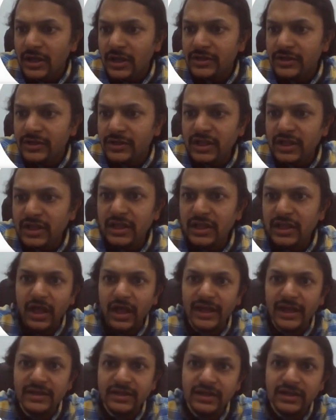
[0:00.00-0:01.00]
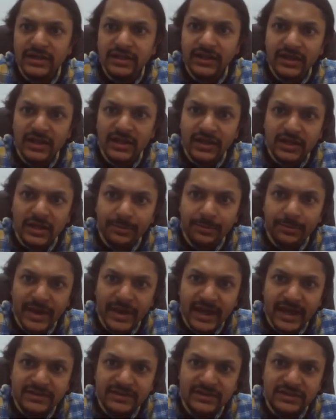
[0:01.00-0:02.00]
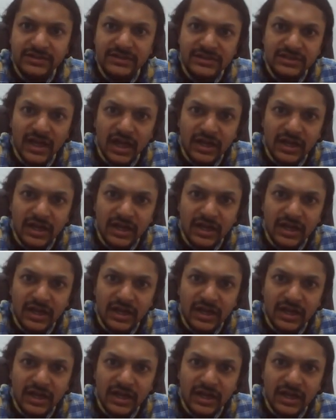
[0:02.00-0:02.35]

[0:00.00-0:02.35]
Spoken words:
Three identical capacitors